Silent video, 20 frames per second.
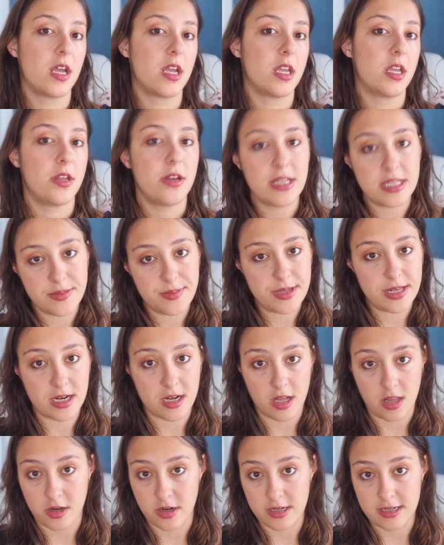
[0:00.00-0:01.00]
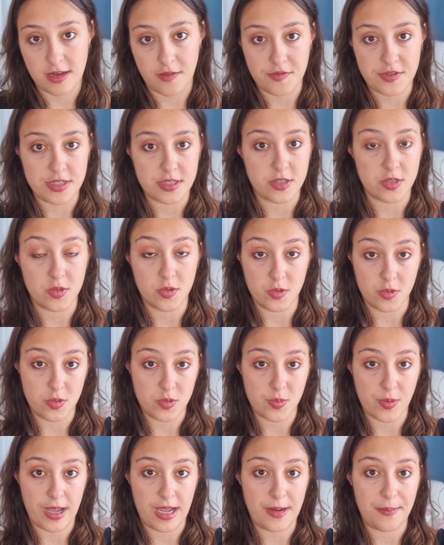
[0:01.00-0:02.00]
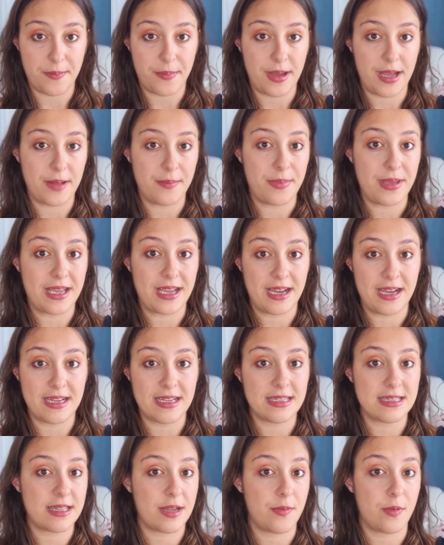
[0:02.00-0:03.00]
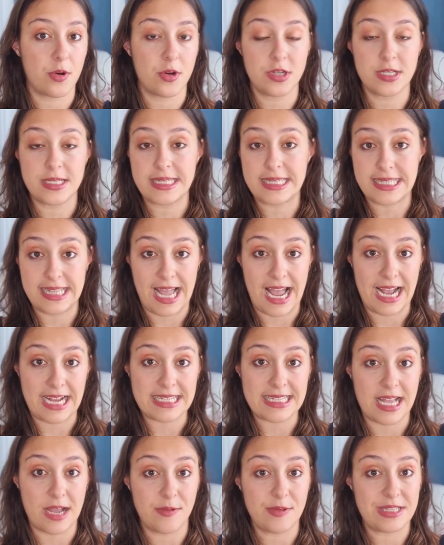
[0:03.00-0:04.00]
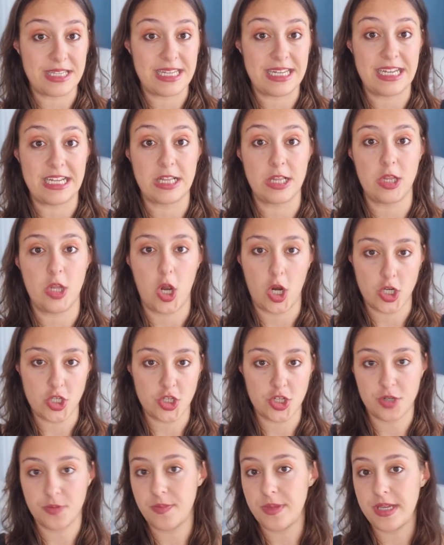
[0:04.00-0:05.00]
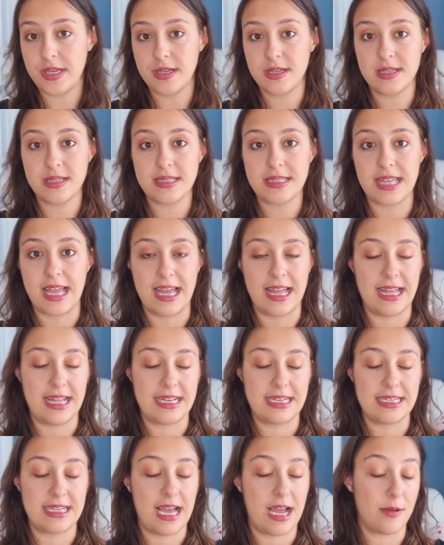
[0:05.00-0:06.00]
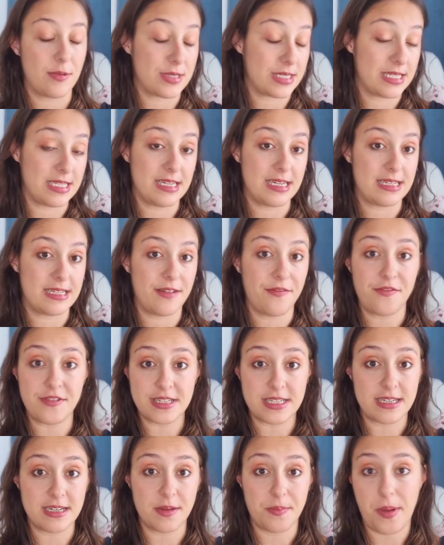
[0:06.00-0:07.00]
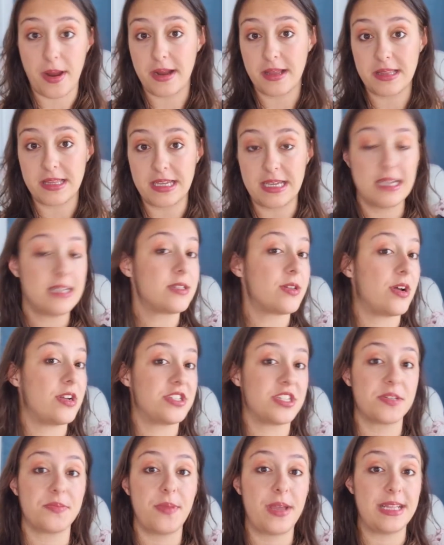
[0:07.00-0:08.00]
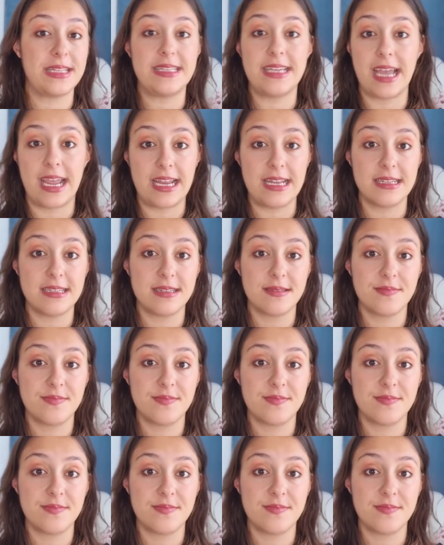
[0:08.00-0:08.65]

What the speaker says: You need to be in a caloric deficit to lose weight, but because there weren't snacks, I was eating larger meals and I wasn't in a deficit apparently, so I just maintained.